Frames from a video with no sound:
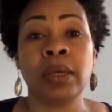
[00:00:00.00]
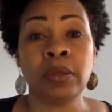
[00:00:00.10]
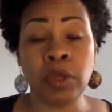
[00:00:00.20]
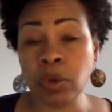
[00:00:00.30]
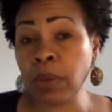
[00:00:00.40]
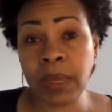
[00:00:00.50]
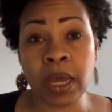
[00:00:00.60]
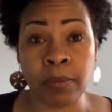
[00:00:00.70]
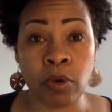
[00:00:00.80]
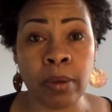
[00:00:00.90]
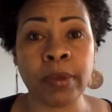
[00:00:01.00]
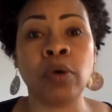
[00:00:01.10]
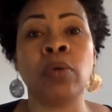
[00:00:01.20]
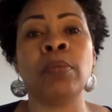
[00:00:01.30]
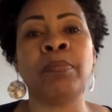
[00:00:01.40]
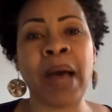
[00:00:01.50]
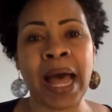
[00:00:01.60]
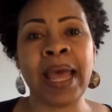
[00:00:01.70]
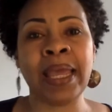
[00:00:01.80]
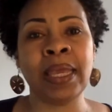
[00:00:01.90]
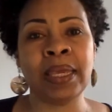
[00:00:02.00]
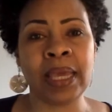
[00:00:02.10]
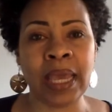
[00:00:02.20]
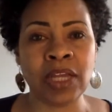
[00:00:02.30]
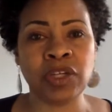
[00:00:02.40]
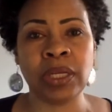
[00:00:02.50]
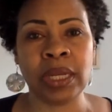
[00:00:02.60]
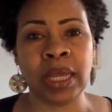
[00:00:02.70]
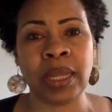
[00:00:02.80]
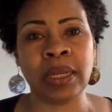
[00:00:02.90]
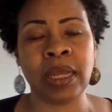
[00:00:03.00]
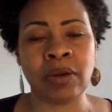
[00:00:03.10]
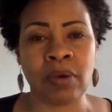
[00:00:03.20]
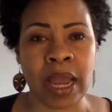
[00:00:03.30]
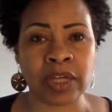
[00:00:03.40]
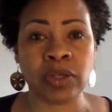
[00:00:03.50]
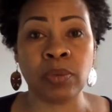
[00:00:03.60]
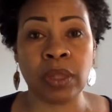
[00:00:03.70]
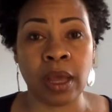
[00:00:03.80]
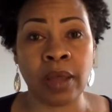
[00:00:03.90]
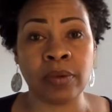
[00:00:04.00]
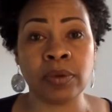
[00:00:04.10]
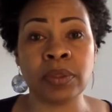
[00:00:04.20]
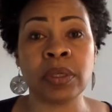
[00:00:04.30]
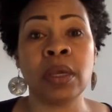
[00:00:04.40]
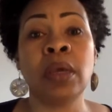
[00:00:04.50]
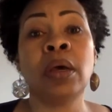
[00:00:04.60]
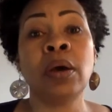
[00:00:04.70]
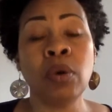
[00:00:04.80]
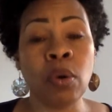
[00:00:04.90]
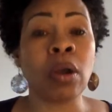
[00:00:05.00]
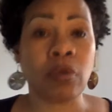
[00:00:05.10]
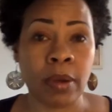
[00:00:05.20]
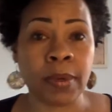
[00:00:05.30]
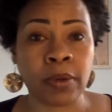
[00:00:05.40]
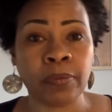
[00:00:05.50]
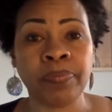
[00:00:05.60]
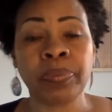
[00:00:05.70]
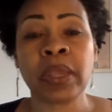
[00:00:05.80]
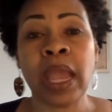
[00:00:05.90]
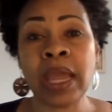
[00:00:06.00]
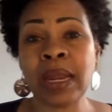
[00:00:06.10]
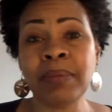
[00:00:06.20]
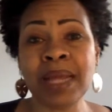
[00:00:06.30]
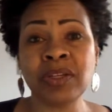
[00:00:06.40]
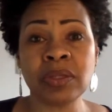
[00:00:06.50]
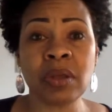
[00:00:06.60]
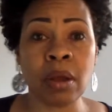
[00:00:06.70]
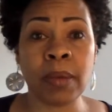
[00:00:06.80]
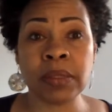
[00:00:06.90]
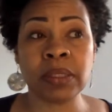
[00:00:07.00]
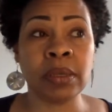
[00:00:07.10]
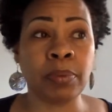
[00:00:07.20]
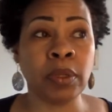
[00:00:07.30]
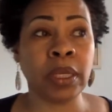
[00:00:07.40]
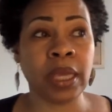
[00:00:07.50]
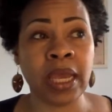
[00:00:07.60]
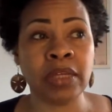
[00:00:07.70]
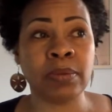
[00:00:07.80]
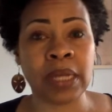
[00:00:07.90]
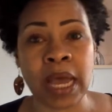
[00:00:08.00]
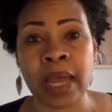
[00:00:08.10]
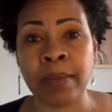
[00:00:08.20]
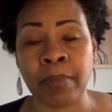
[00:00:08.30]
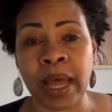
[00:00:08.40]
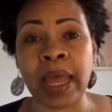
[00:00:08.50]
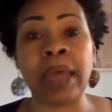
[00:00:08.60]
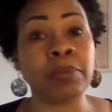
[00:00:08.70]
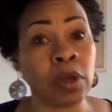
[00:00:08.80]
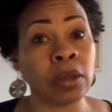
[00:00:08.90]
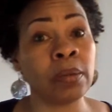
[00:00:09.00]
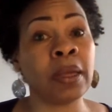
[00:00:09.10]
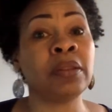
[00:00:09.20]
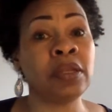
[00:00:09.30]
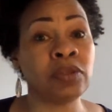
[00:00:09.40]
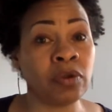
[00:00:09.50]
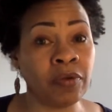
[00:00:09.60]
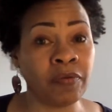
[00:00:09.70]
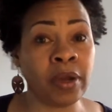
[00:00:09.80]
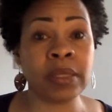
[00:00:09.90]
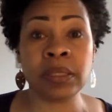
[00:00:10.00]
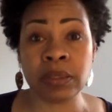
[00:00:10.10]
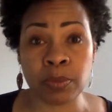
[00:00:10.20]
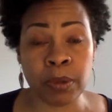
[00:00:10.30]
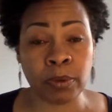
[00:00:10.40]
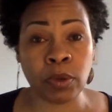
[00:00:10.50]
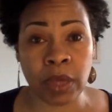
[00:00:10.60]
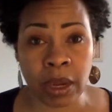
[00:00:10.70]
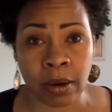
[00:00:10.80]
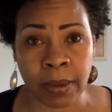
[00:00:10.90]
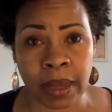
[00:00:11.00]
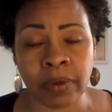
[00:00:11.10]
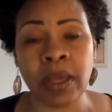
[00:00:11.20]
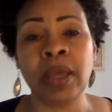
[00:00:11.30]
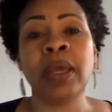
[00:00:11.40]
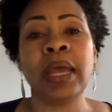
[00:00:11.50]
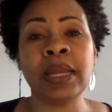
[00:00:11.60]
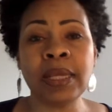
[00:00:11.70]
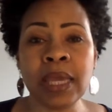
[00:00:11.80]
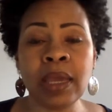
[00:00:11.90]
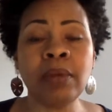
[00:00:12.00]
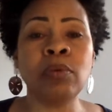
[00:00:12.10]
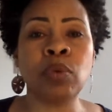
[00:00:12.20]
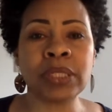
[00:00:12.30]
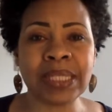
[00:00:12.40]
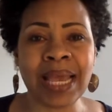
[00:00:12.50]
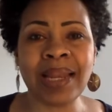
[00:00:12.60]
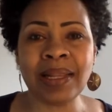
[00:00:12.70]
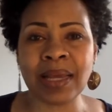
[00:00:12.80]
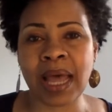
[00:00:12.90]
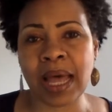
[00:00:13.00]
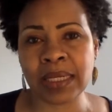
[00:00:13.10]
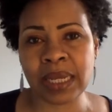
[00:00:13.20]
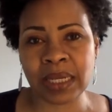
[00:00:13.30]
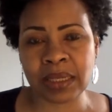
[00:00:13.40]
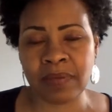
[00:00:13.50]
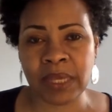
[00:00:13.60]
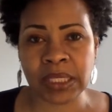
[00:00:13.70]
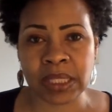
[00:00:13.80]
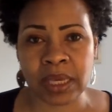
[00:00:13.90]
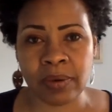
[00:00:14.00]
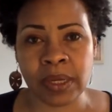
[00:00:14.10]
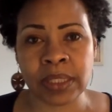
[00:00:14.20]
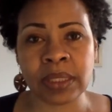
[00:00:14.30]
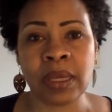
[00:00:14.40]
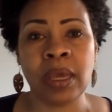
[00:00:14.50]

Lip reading: You can become criminal by engaging in interaction with others who are criminal. And I'm not just talking about simple engagement high and by. I'm talking about these are your friends, these are people you care about. And again, we're setting the context of these theories